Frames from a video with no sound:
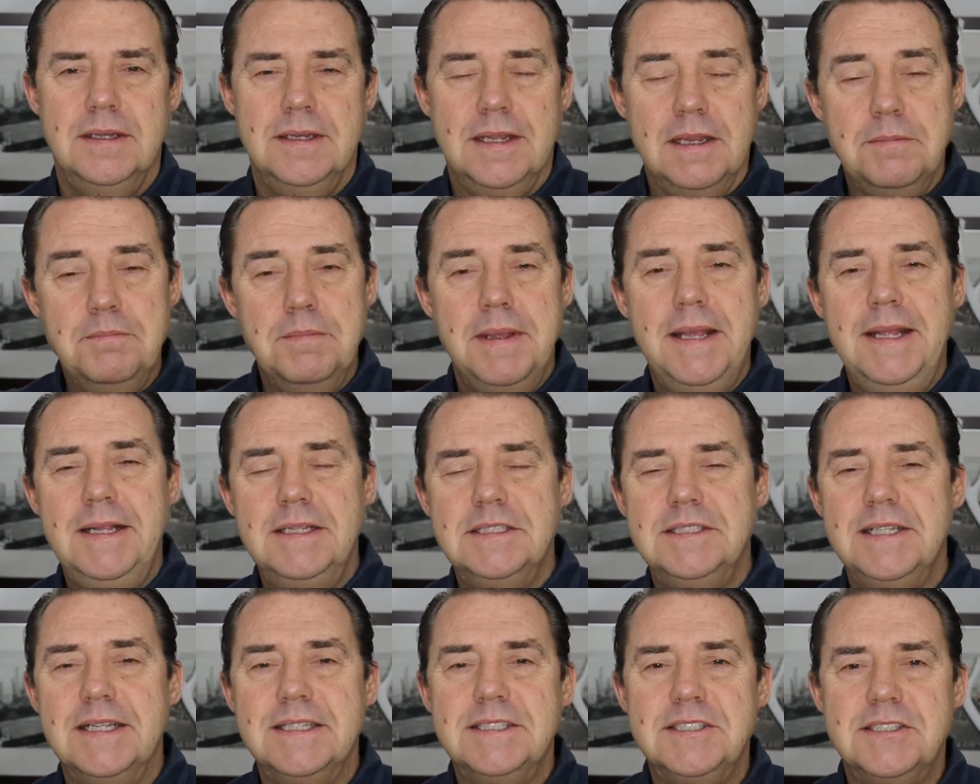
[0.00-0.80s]
That
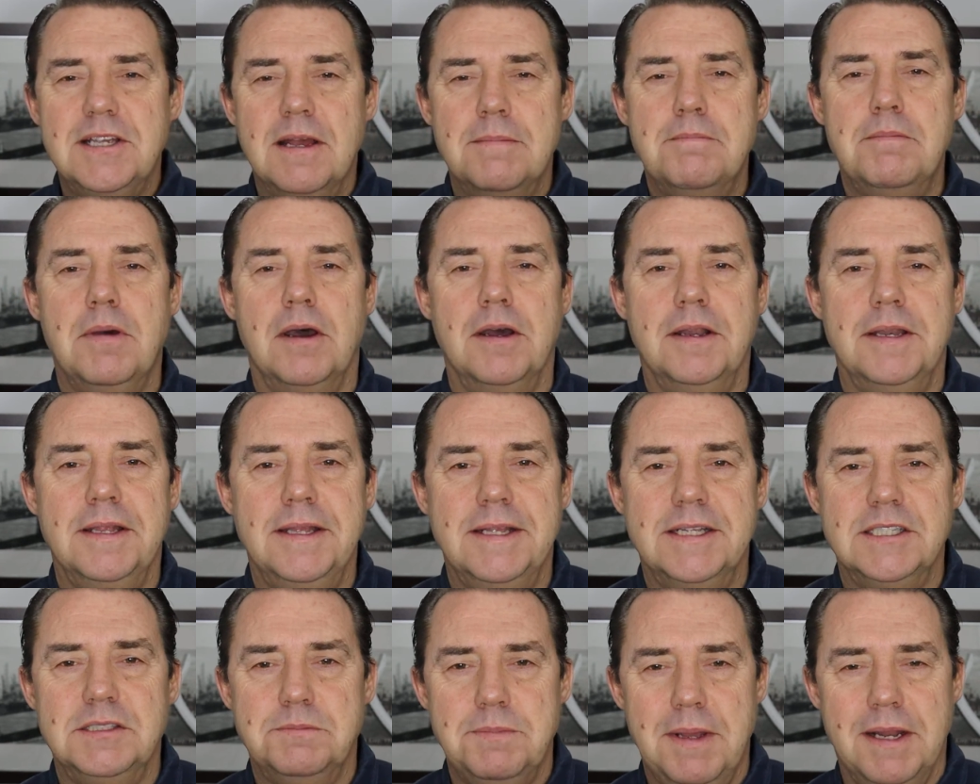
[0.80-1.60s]
means that
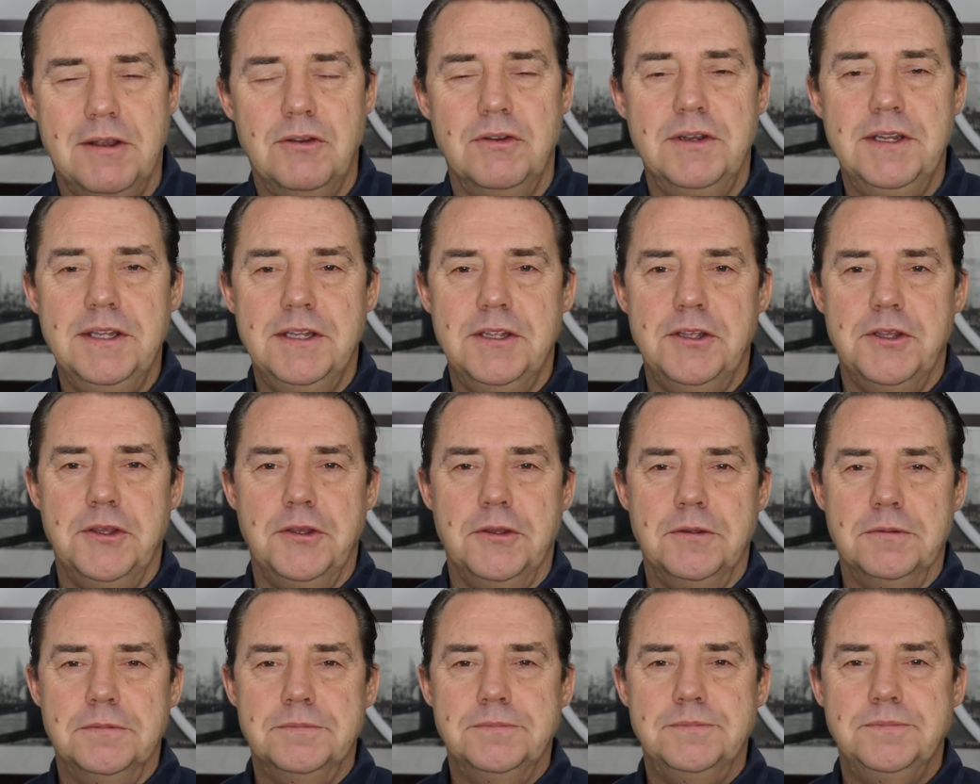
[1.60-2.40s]
somebody is better than
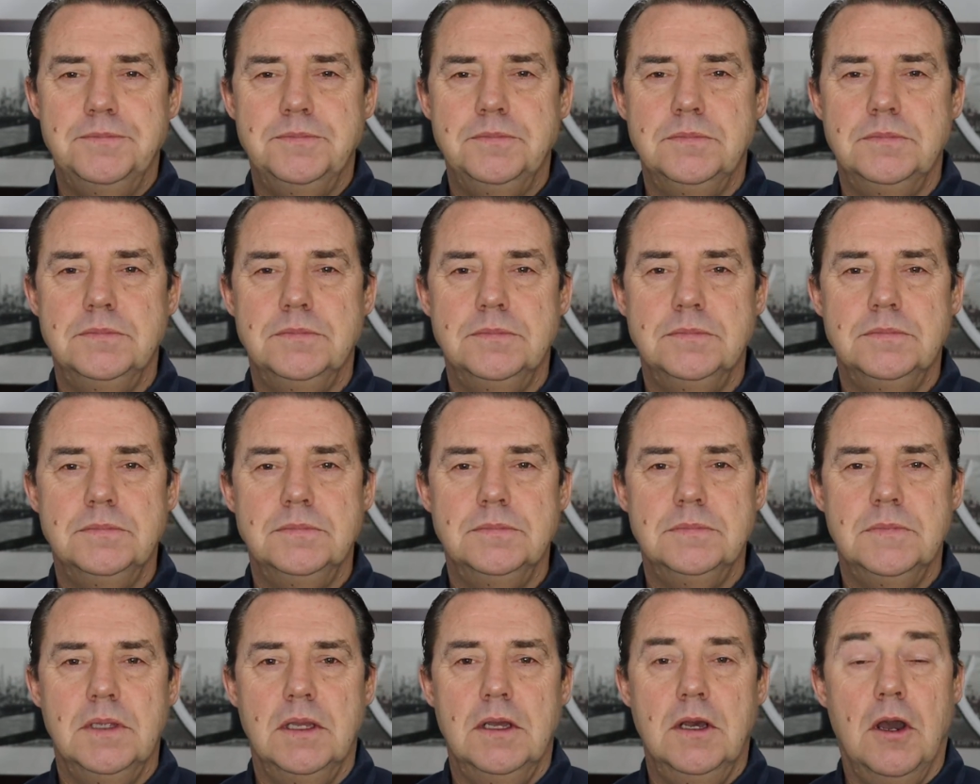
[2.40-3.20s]
you.
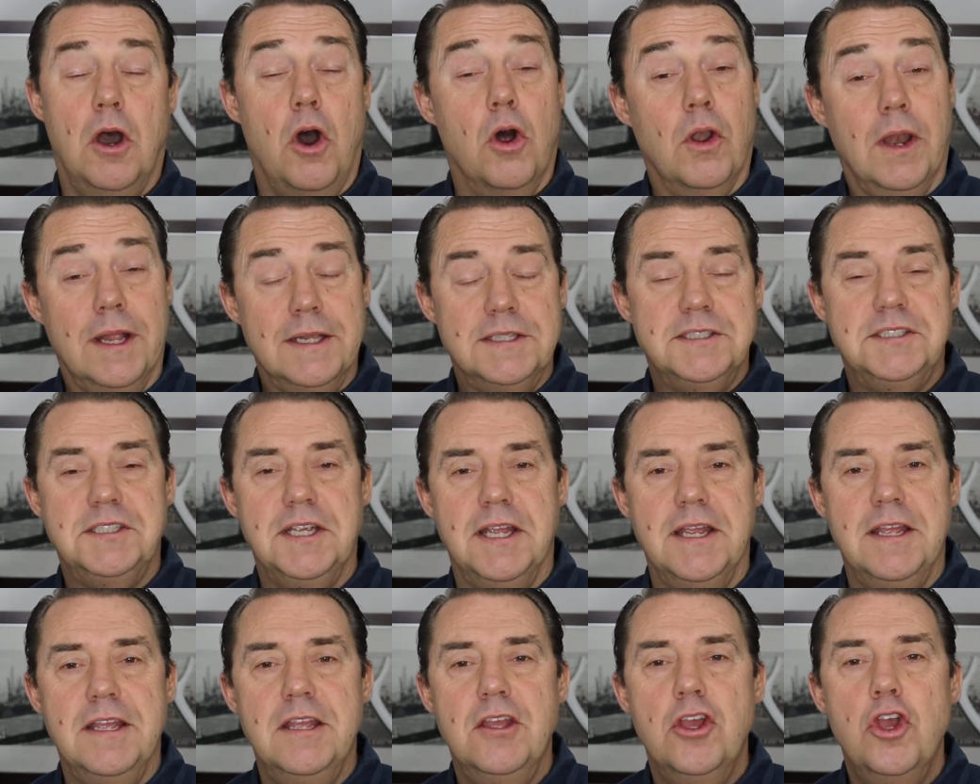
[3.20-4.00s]
Or let's
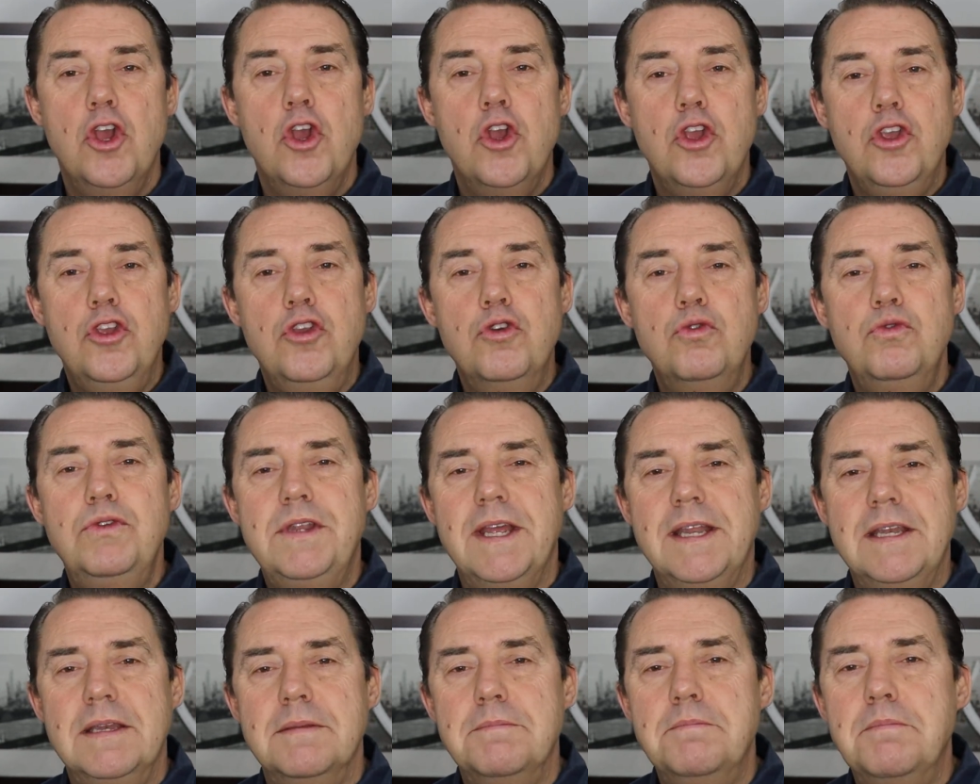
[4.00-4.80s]
say, you
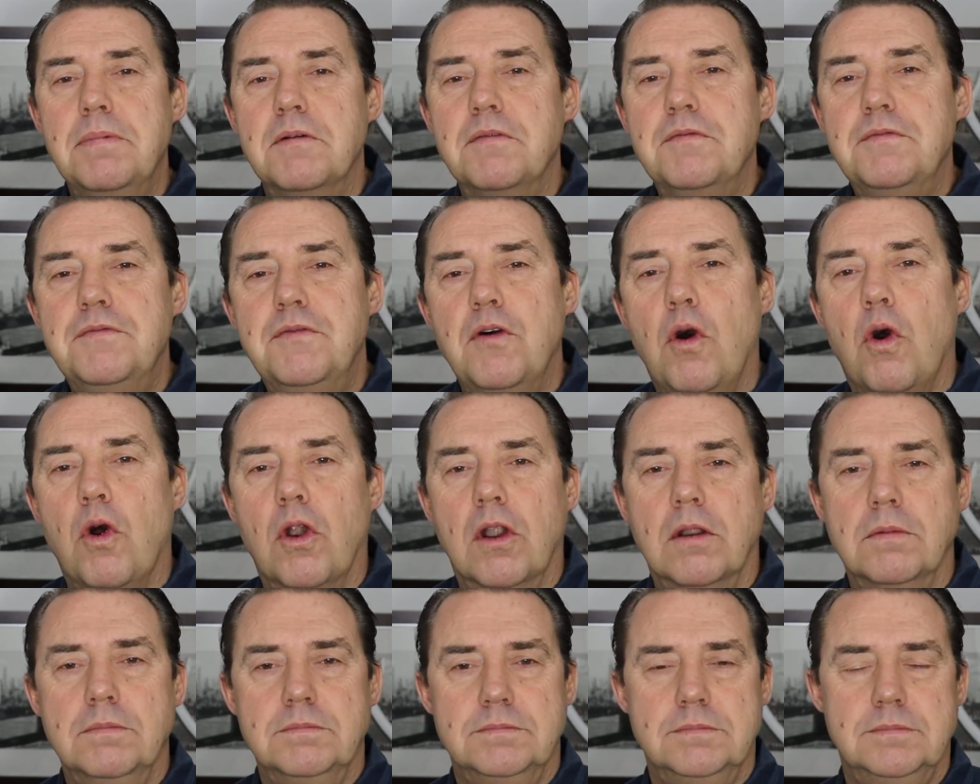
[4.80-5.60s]
didn't
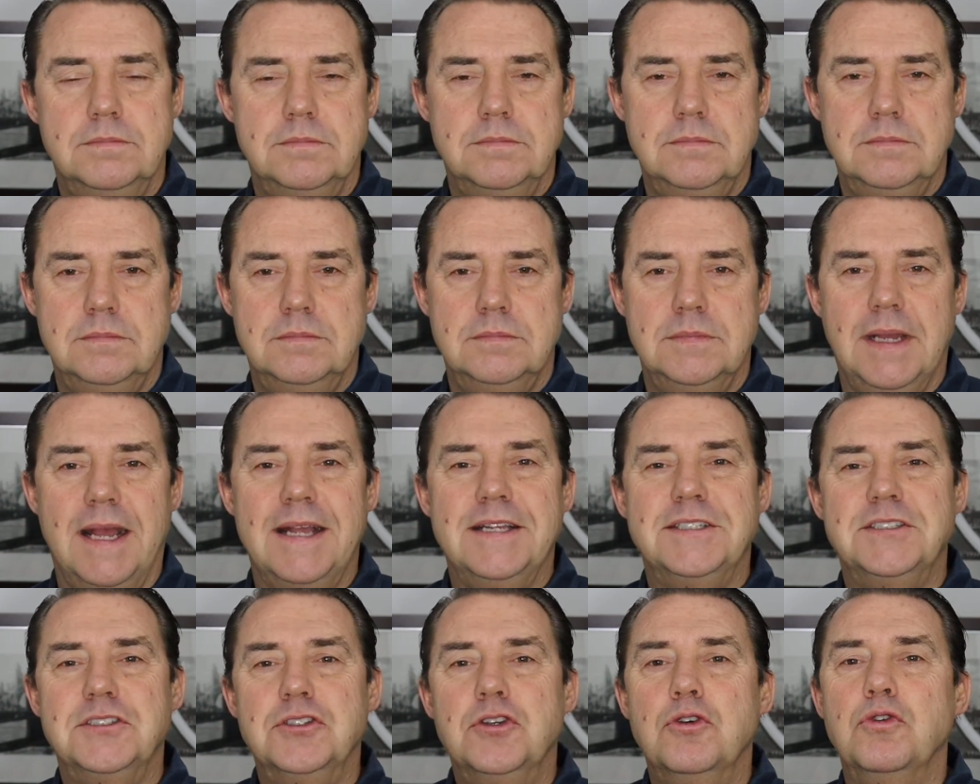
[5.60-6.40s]
perform
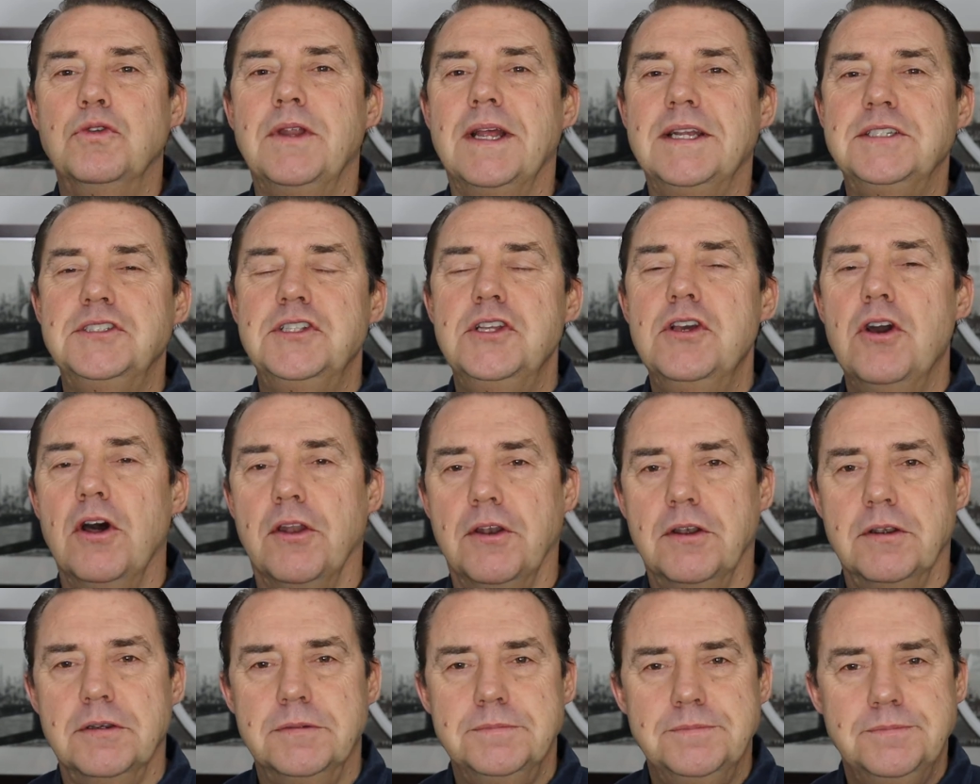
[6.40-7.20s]
as good as the
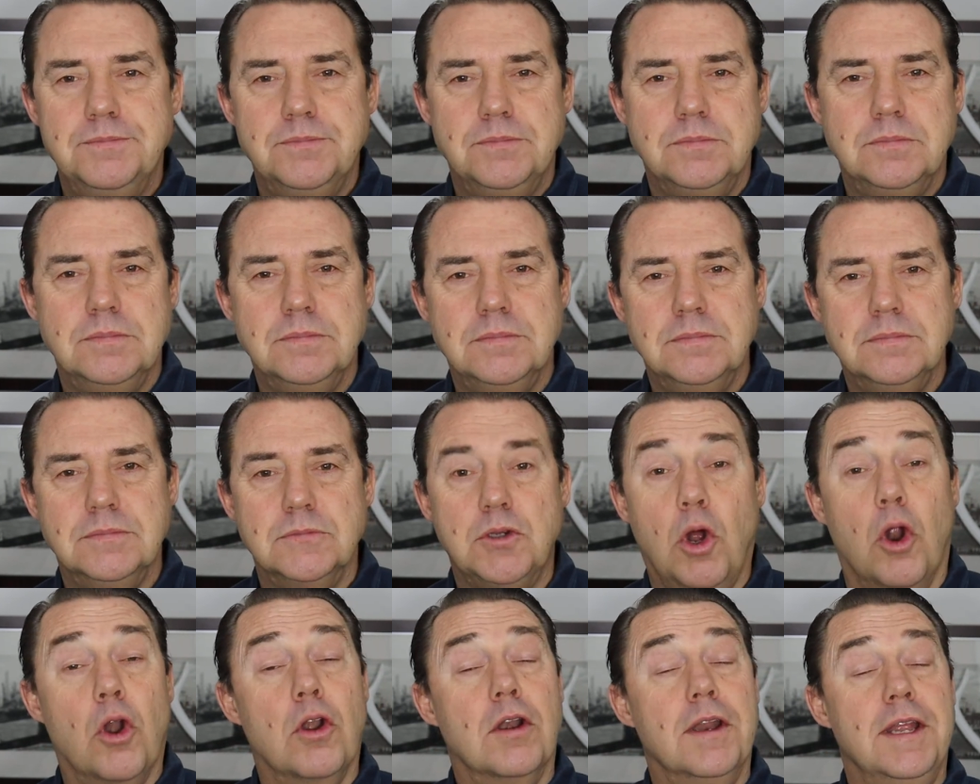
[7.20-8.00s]
other,
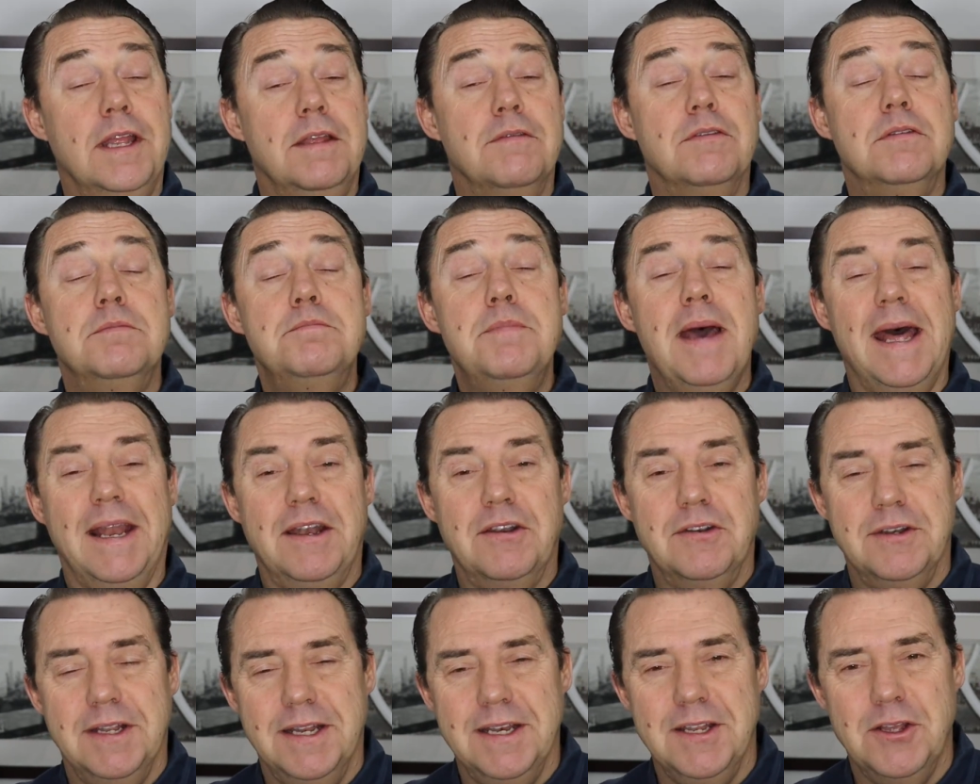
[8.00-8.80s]
or even
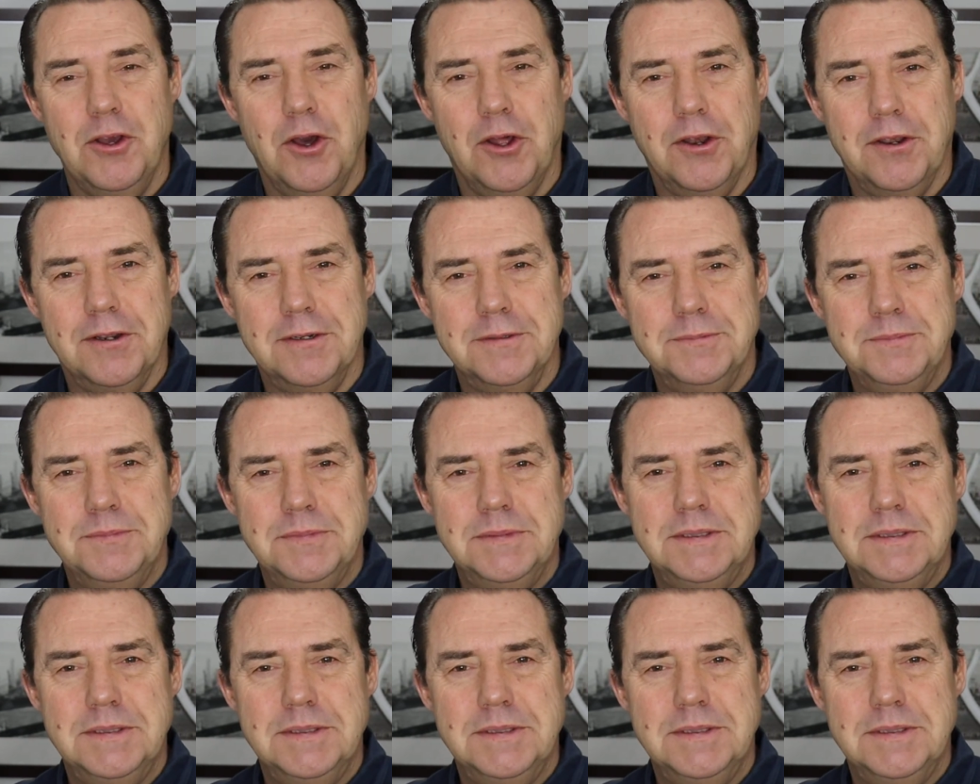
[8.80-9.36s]
better than the other.